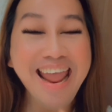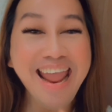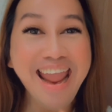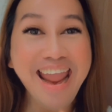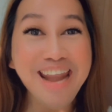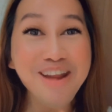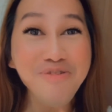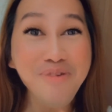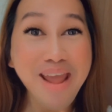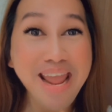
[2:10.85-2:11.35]

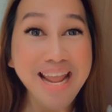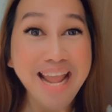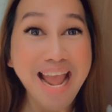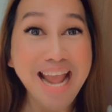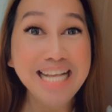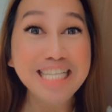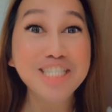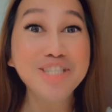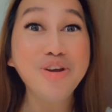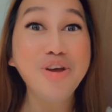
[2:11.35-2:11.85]
Anyway,
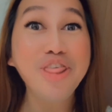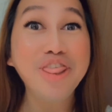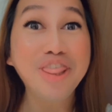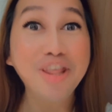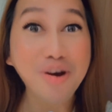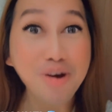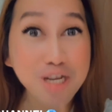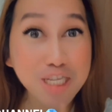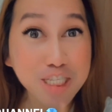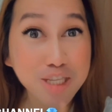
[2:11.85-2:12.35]
guys, to
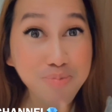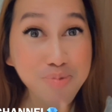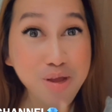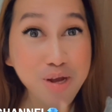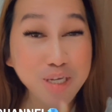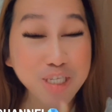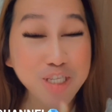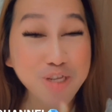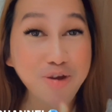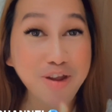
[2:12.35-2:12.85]
those of
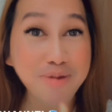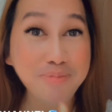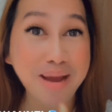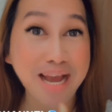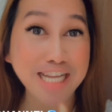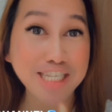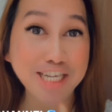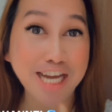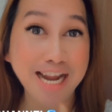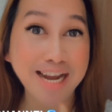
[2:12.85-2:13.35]
you who's new in
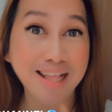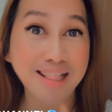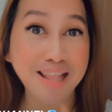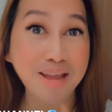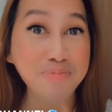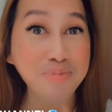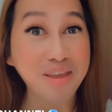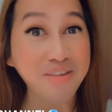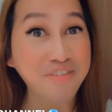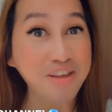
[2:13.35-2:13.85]
my channel,
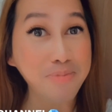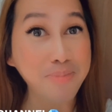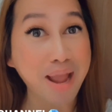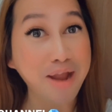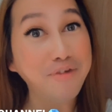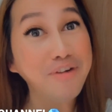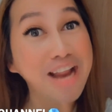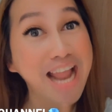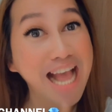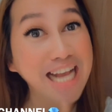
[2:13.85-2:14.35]
I'm giving
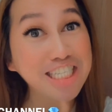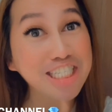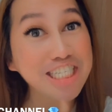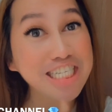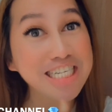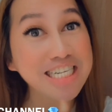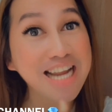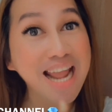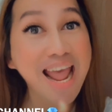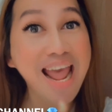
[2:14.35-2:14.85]
my
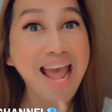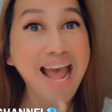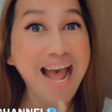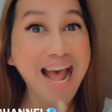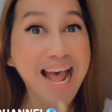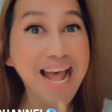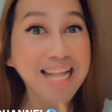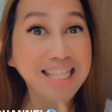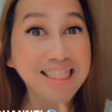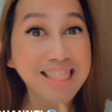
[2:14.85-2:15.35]
reaction
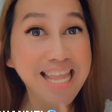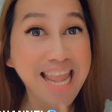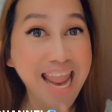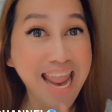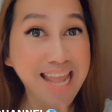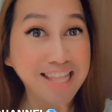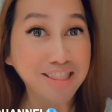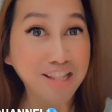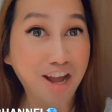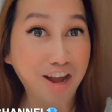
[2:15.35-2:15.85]
at the
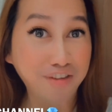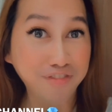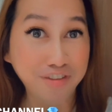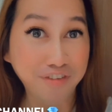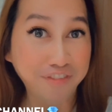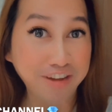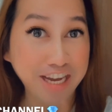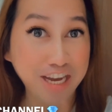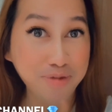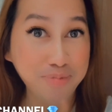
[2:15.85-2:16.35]
end of
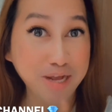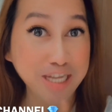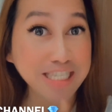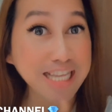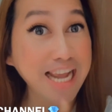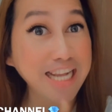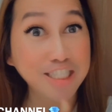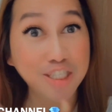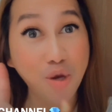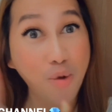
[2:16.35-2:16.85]
the video because
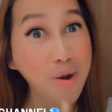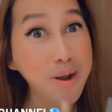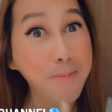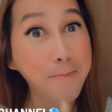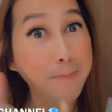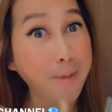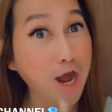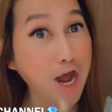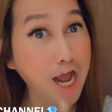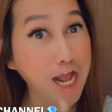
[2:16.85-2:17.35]
I don't want to
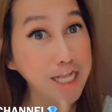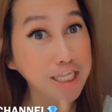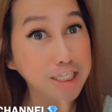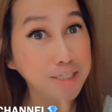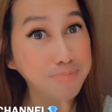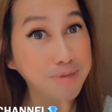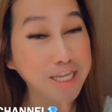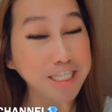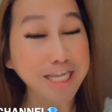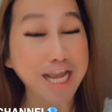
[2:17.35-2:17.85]

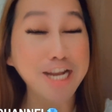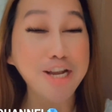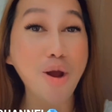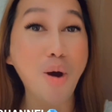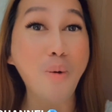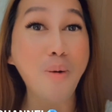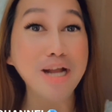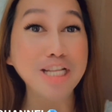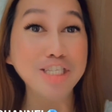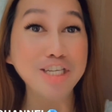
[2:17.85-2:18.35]
pause because I
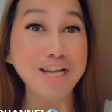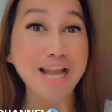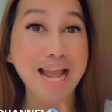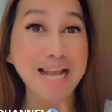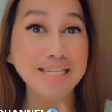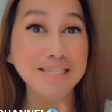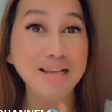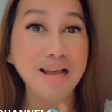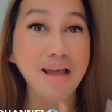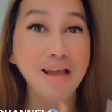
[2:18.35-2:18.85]
don't want you
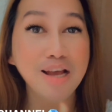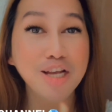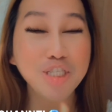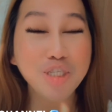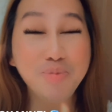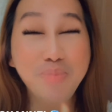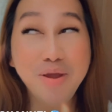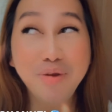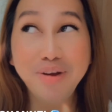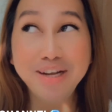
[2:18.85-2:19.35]
guys
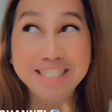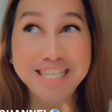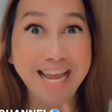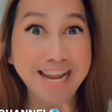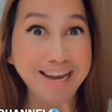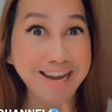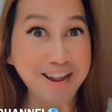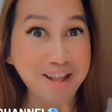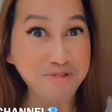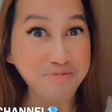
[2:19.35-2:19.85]
to be
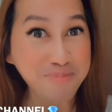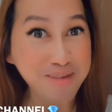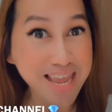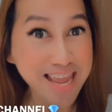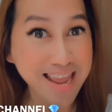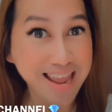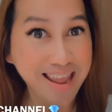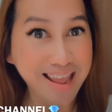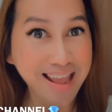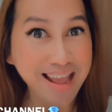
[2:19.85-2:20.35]
irritated in
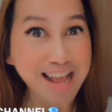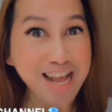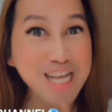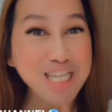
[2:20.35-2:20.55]
me.